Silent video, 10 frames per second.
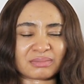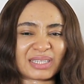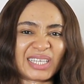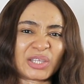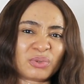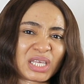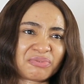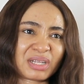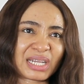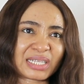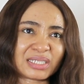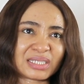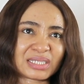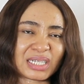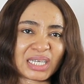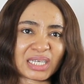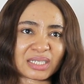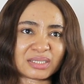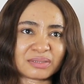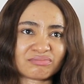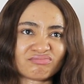I think it'll give it like this layered.